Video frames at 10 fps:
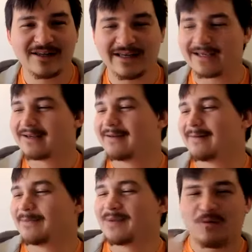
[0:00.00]
like,
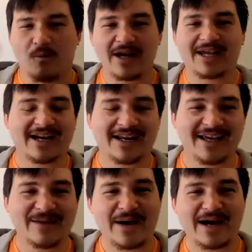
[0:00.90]
why can't I
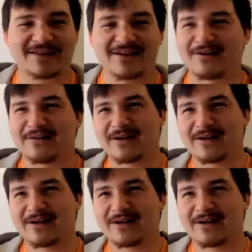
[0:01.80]
get back there?